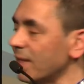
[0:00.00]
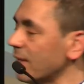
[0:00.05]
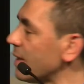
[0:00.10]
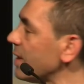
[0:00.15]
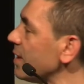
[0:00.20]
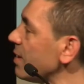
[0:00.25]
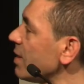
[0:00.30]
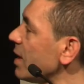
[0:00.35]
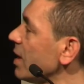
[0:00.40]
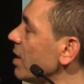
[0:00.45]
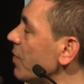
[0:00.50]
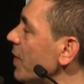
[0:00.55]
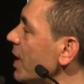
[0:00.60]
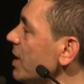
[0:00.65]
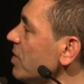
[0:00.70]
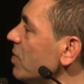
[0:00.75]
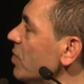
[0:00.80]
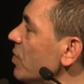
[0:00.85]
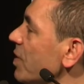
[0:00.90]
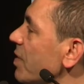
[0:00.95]
the
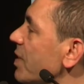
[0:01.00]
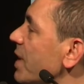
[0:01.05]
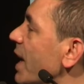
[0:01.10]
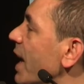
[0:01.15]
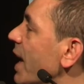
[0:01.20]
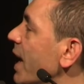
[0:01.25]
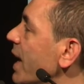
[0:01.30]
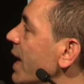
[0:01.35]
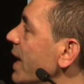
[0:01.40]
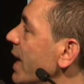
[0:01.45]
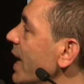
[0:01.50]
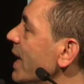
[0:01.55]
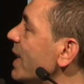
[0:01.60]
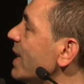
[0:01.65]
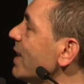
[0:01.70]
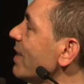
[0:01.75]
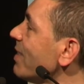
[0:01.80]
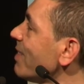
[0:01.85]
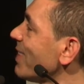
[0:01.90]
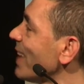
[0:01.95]
transfection with the RNA
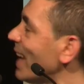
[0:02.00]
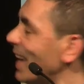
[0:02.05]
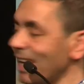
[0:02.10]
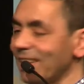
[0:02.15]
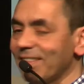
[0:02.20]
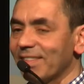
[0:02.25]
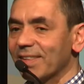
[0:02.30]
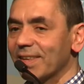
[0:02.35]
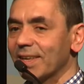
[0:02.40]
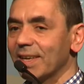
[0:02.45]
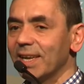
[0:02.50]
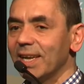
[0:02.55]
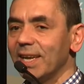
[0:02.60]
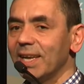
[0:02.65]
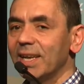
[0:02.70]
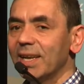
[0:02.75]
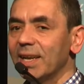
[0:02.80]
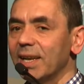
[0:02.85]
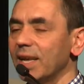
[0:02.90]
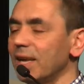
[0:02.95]
results
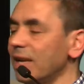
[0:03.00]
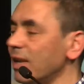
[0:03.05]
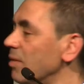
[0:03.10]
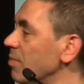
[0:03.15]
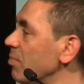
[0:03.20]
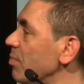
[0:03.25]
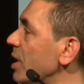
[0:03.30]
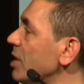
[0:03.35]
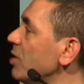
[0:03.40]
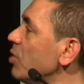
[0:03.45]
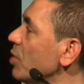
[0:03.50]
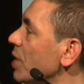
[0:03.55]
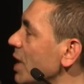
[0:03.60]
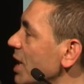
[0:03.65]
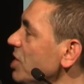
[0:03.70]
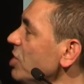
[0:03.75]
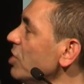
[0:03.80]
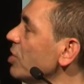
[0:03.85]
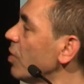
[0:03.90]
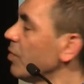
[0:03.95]
in
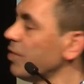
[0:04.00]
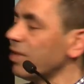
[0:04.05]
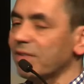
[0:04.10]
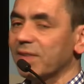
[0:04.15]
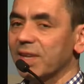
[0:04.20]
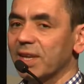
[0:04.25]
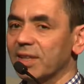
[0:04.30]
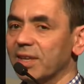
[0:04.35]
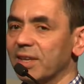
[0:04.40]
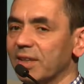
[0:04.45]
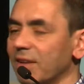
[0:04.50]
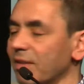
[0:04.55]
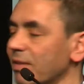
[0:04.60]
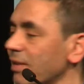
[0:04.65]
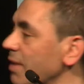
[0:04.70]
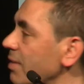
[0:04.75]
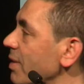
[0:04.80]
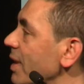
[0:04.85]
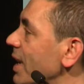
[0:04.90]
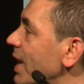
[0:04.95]
maturation of this dendritic
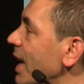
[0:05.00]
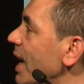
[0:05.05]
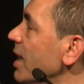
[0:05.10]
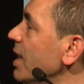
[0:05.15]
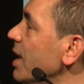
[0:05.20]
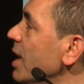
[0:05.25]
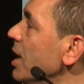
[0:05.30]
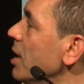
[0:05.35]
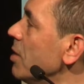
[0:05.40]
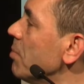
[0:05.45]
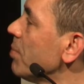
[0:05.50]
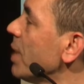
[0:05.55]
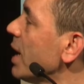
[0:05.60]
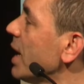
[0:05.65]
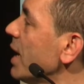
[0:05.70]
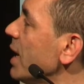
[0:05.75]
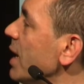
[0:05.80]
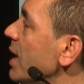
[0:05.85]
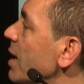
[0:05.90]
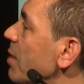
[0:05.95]
cells, again
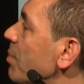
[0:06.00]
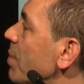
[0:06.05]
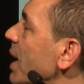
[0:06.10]
by